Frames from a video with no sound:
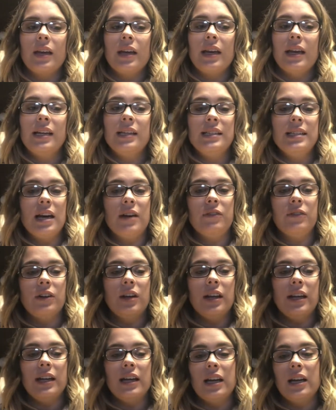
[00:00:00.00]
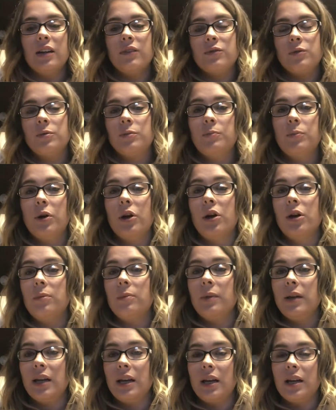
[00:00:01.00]
it definitely kind of put
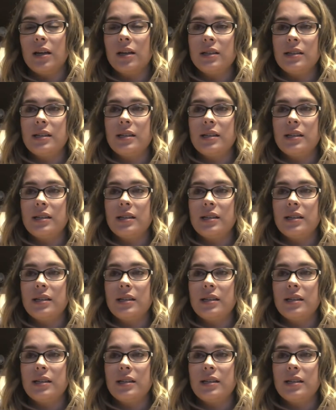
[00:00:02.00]
me